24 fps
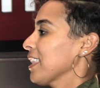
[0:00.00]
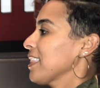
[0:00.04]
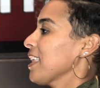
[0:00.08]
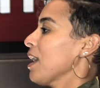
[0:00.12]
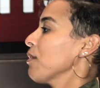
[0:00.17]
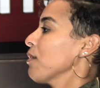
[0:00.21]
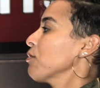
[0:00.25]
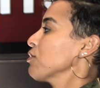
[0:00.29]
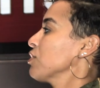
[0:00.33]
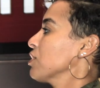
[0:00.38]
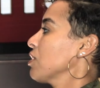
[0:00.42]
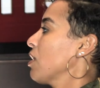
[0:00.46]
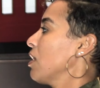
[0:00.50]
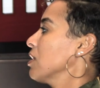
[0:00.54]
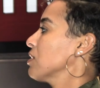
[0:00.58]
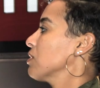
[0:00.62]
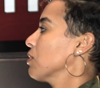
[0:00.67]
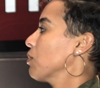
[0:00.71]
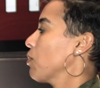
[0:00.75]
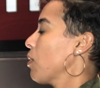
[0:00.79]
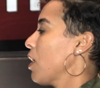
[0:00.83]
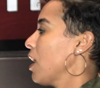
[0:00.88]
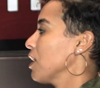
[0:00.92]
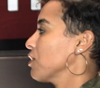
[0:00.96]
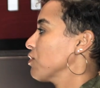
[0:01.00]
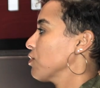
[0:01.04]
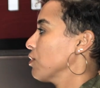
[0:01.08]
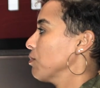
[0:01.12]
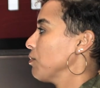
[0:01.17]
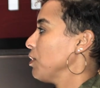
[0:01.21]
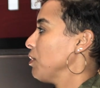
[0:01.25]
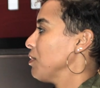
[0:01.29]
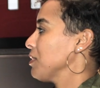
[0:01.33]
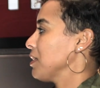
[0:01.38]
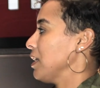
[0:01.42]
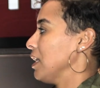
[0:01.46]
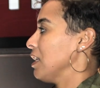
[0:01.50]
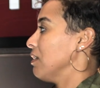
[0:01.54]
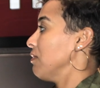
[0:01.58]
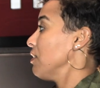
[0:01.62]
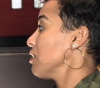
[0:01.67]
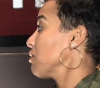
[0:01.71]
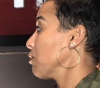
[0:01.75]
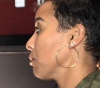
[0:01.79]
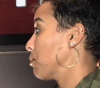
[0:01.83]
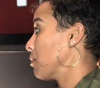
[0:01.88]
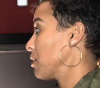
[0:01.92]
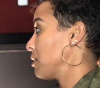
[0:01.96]
Like that was just hard to watch from you as an
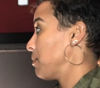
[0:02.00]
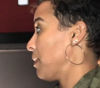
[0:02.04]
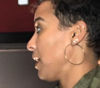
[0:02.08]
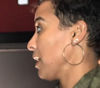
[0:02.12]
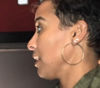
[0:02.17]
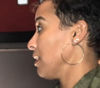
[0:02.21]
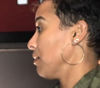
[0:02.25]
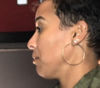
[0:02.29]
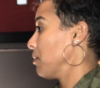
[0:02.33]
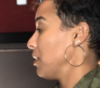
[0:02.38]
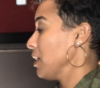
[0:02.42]
individual perspective.